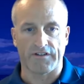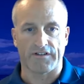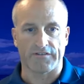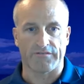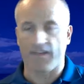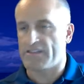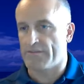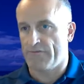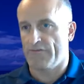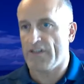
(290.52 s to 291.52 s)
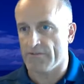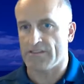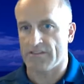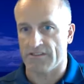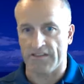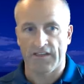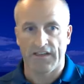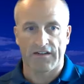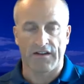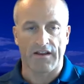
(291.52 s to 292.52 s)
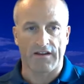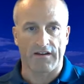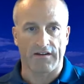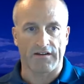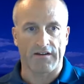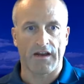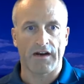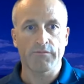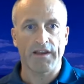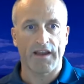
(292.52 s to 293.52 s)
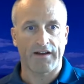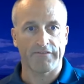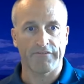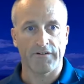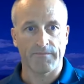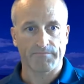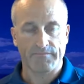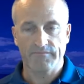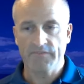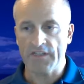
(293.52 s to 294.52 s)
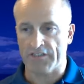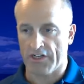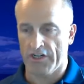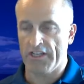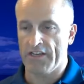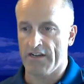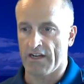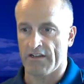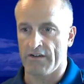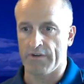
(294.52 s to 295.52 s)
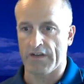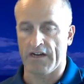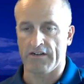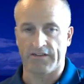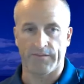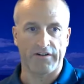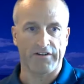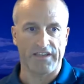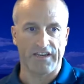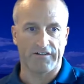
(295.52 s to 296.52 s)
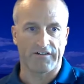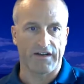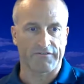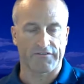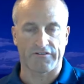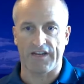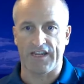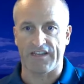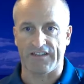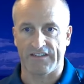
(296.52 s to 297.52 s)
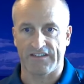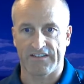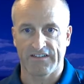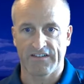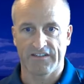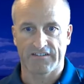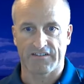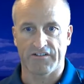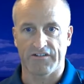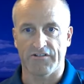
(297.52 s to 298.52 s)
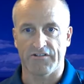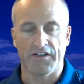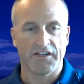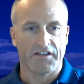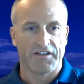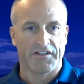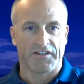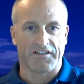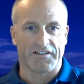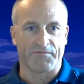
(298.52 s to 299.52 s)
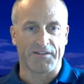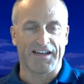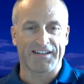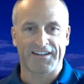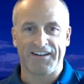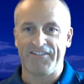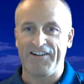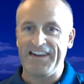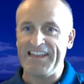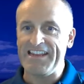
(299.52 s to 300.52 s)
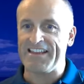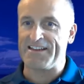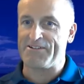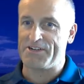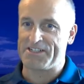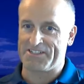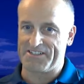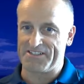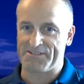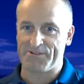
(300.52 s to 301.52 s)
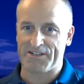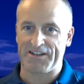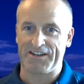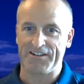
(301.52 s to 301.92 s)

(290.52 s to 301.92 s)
release frequency. Now we have Jakarta E9 coming out about a year after 8. So with that kind of leading questions, what kind of